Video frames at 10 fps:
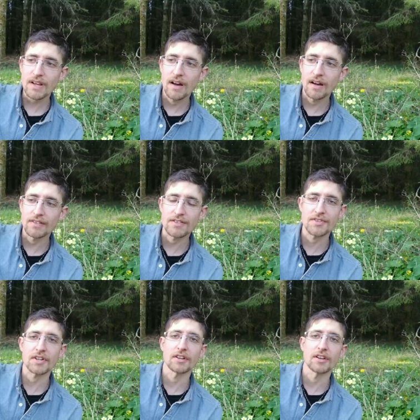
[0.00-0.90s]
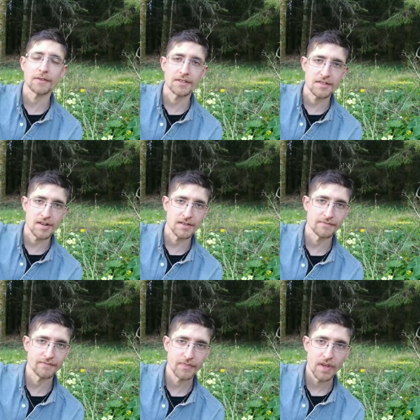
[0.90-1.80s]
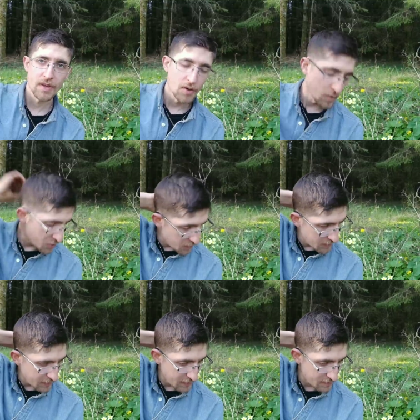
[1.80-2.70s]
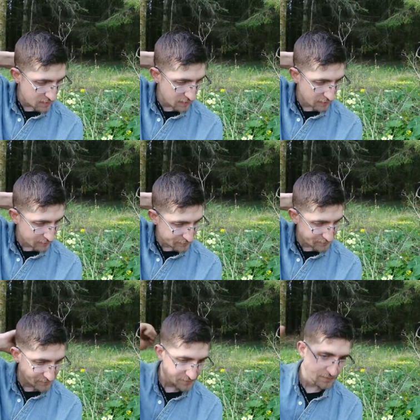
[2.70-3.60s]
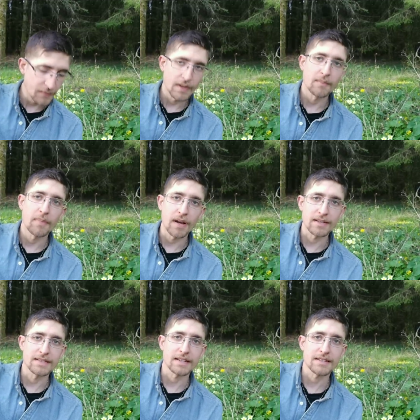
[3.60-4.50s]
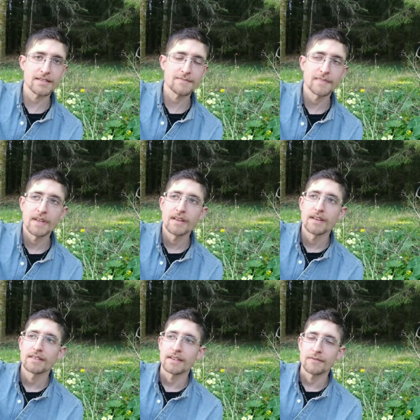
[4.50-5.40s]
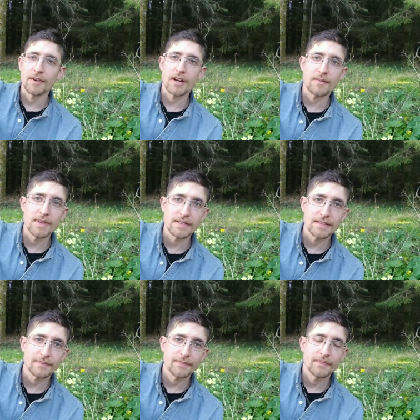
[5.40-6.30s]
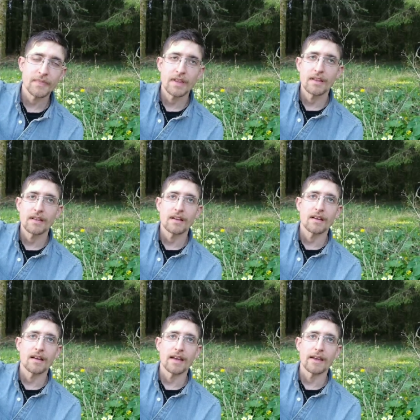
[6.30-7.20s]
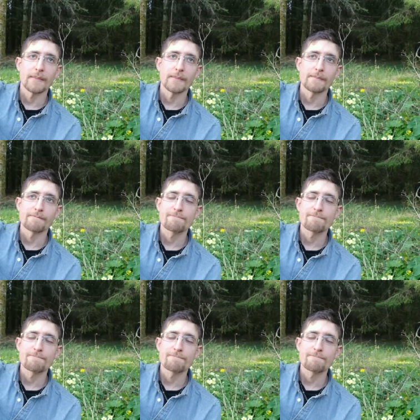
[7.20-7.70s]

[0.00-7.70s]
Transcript: on their circle of concern, which would be things like politics, the environment, um,